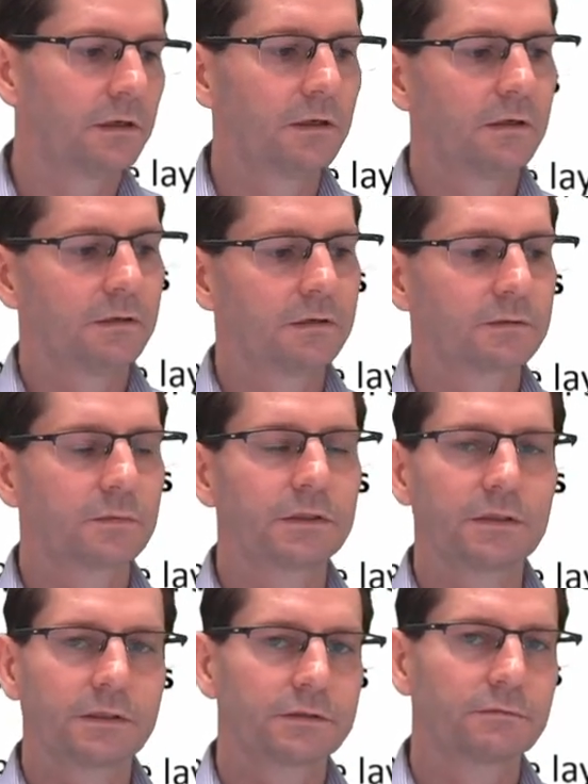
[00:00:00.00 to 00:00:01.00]
there's some
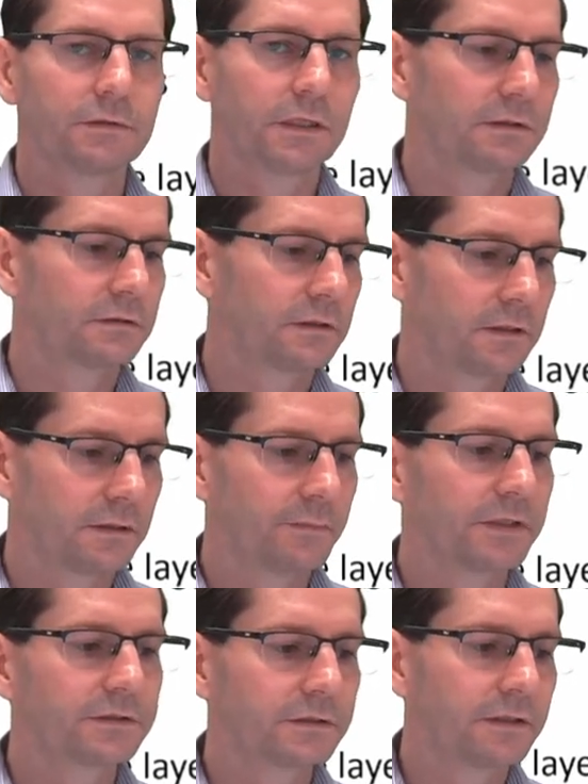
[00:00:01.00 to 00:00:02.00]
contextual layers that they
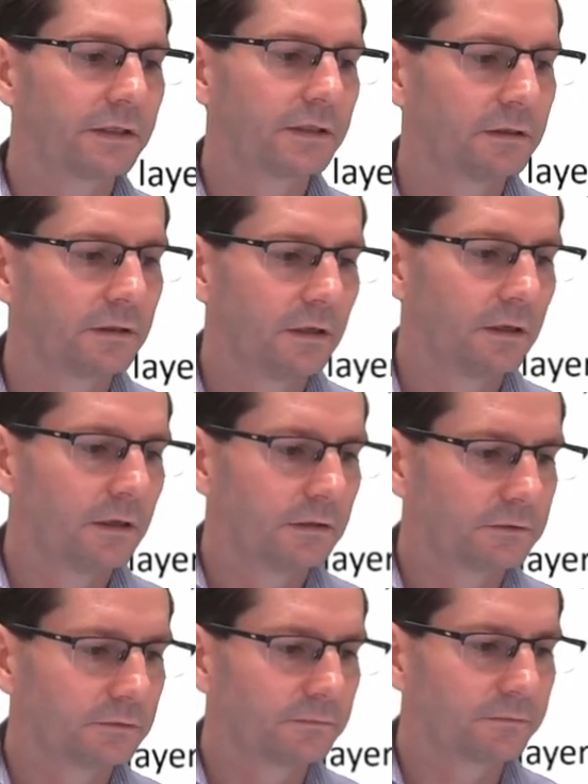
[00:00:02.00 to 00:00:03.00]
mentioned there.
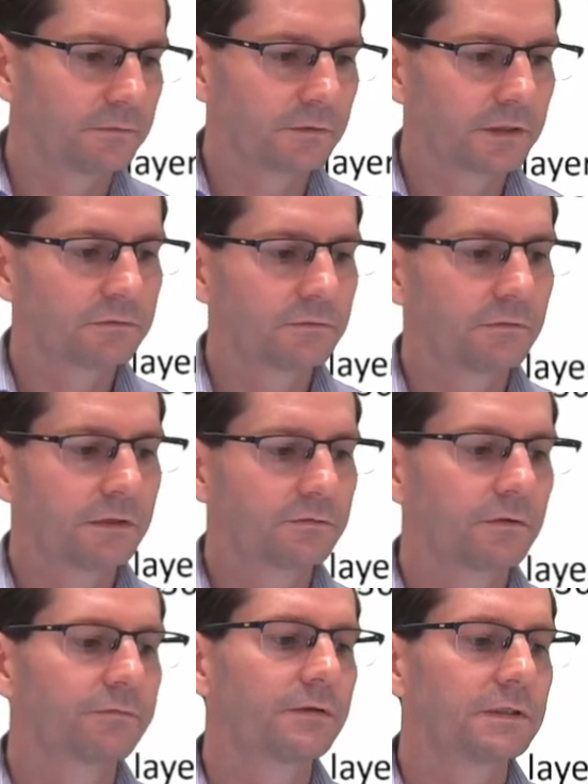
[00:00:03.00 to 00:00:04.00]
So we've got this
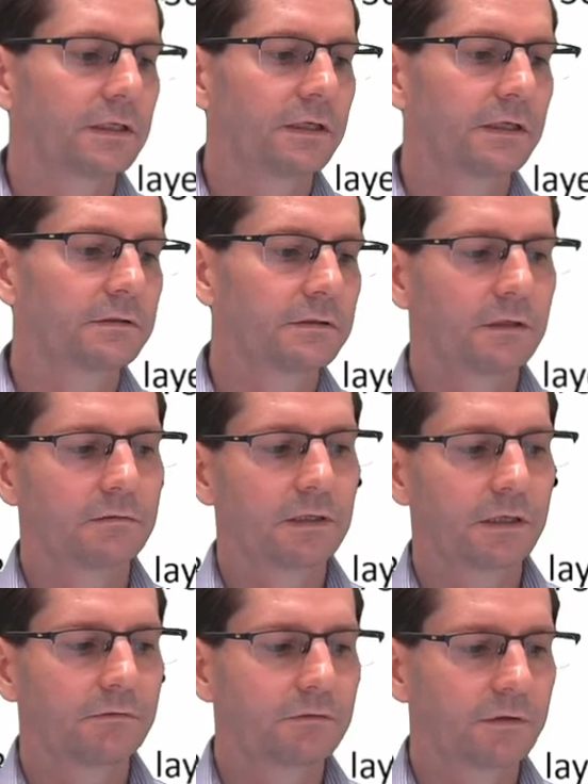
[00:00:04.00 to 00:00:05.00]
reference layer, tile
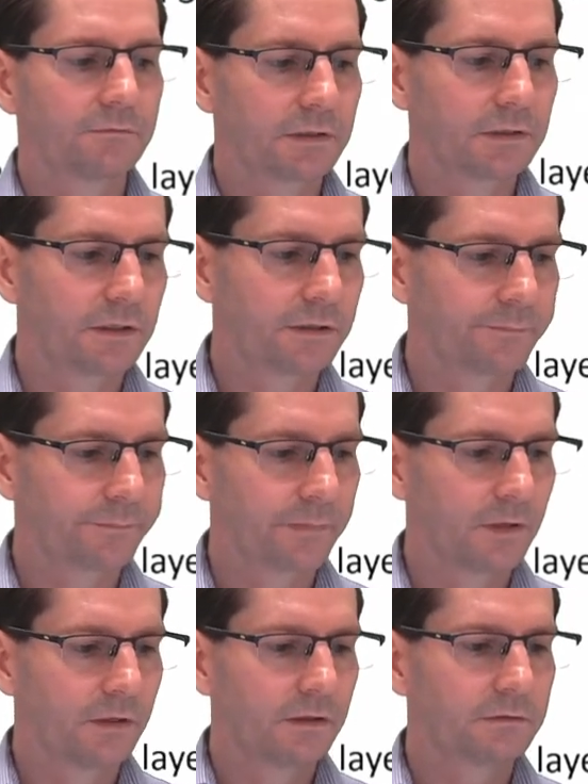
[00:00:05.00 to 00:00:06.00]
layer and traffic layer.
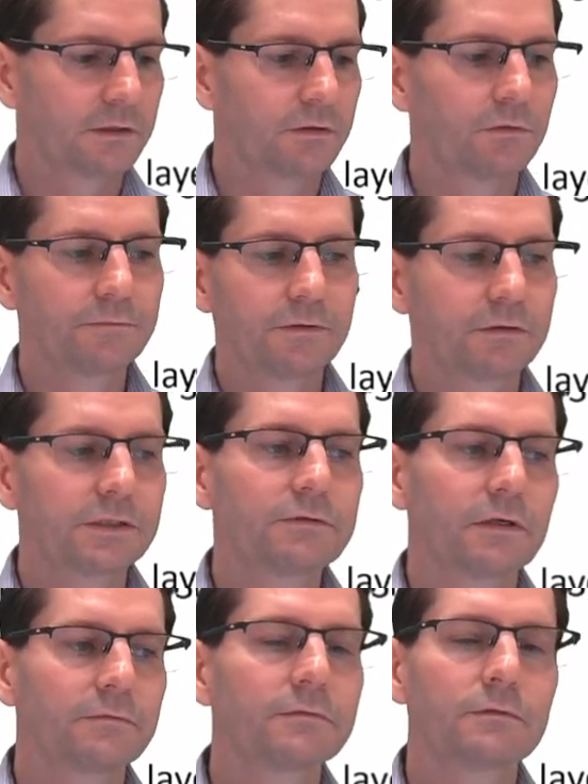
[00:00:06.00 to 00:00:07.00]
So they're all very
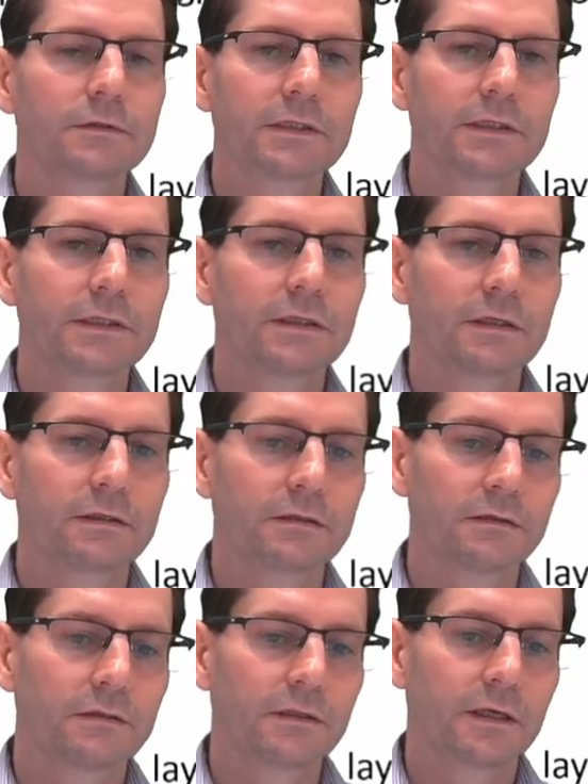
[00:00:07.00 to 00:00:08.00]
straightforward to
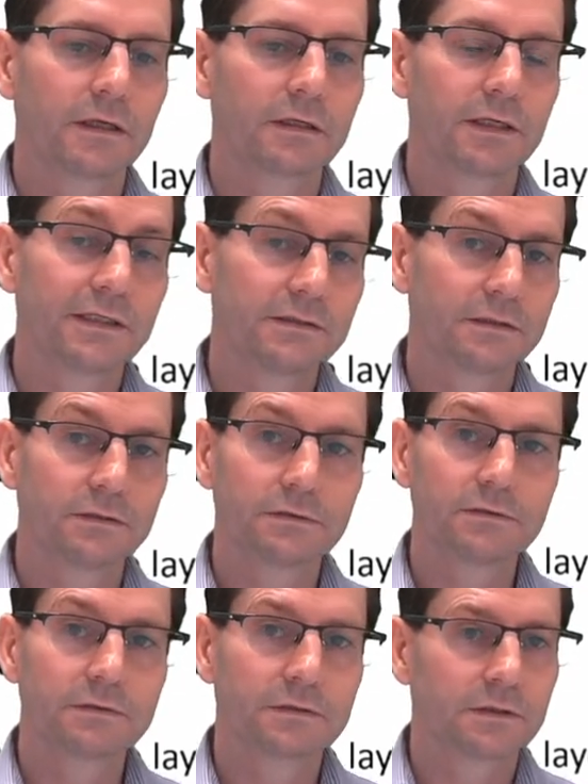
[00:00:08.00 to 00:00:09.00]
easy to
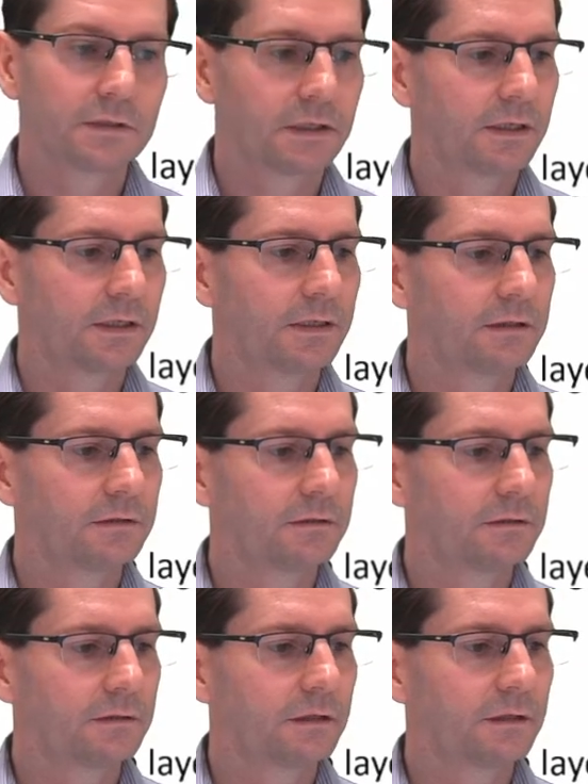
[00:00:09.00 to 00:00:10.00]
use,
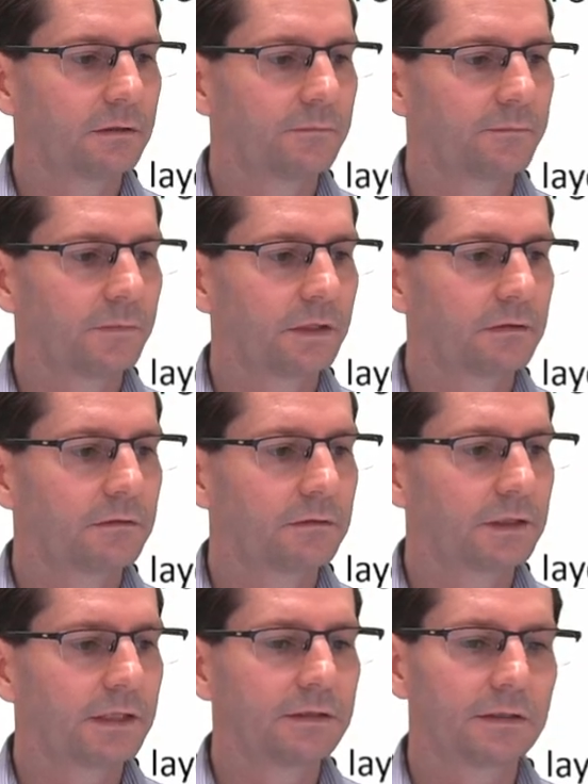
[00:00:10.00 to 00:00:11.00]
and the
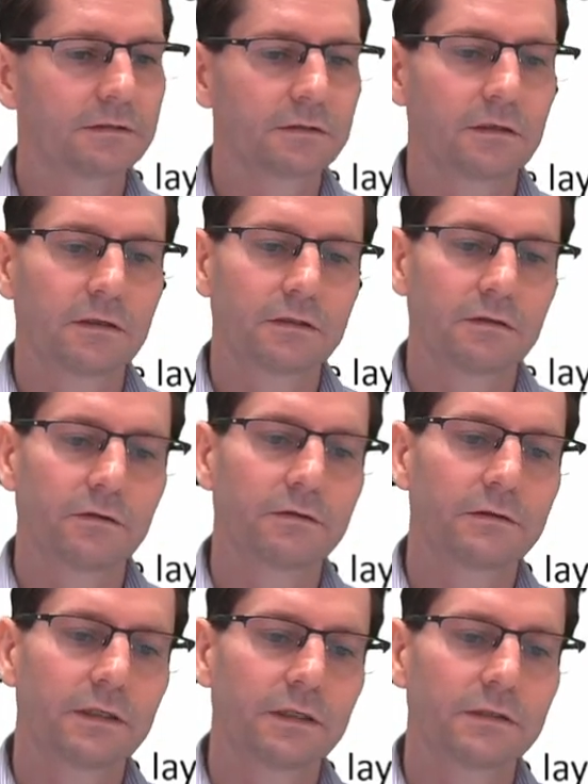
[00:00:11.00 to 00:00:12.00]
key thing to kind of
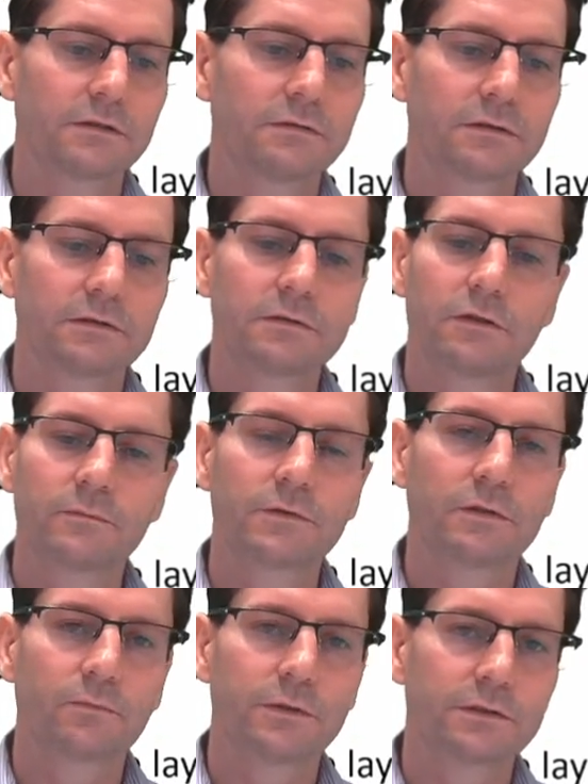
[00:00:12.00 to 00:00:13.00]
note that uses
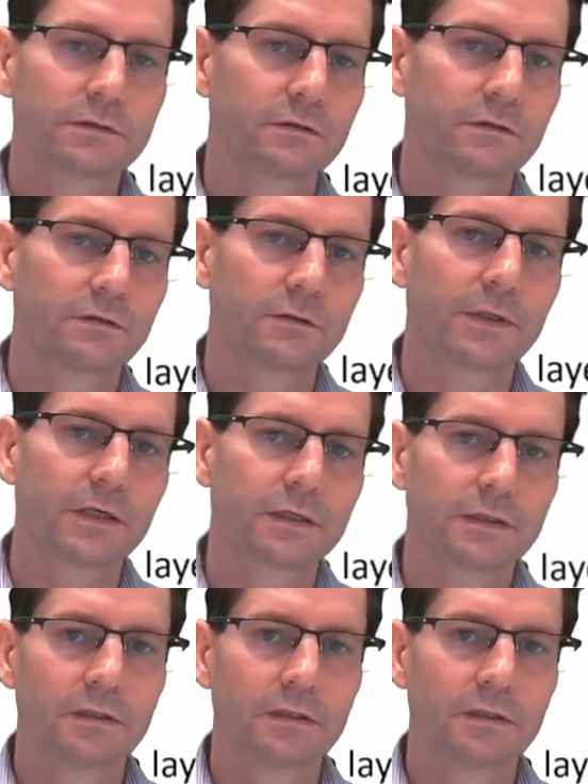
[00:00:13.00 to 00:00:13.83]
TomTom, which is a third-party